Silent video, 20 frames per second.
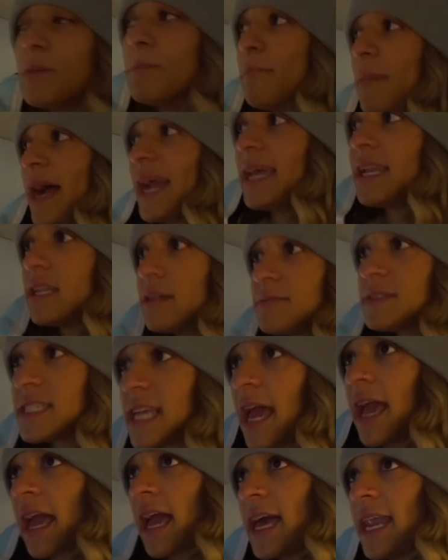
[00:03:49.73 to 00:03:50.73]
might end up
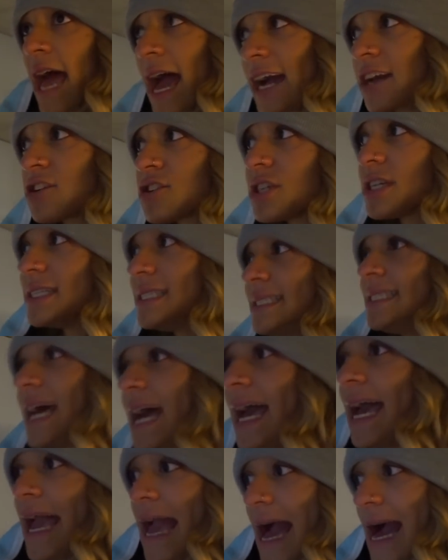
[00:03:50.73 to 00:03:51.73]
staying an extra
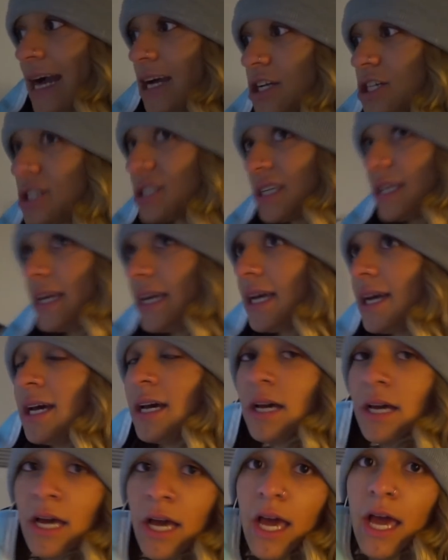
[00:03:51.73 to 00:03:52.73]
day, actually,
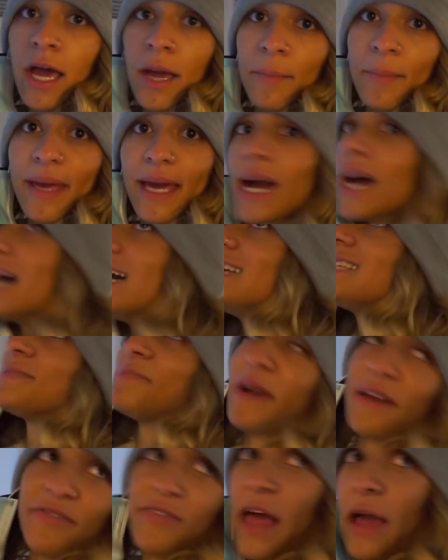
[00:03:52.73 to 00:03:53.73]
because
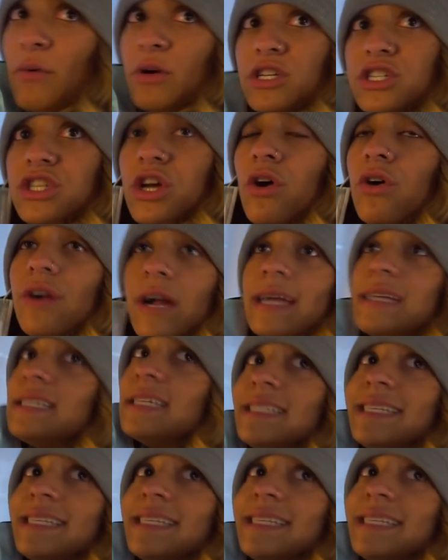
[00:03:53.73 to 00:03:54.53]
my flight was so crazy